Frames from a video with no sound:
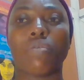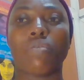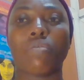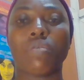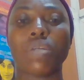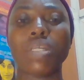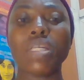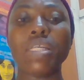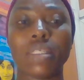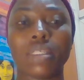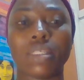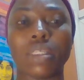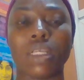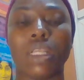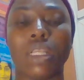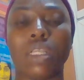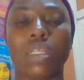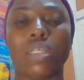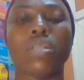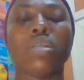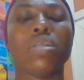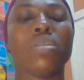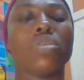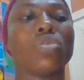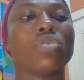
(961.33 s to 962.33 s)

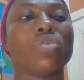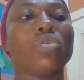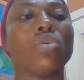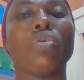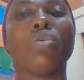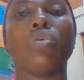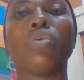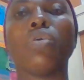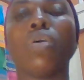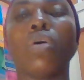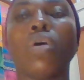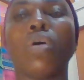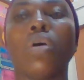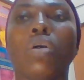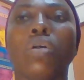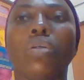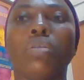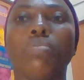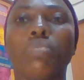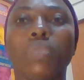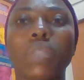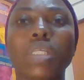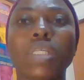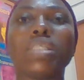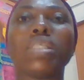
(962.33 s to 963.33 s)
easily. So
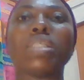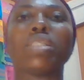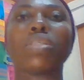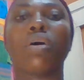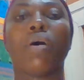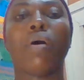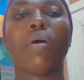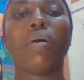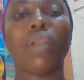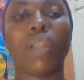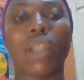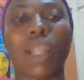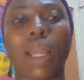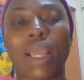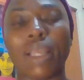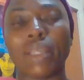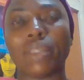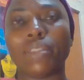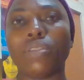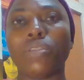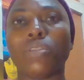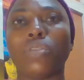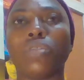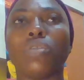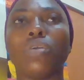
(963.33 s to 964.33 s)
this is
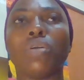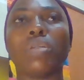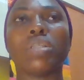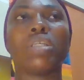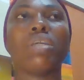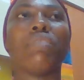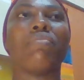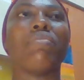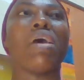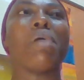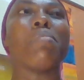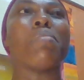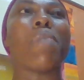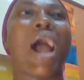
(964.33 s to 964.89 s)
online. You don't give them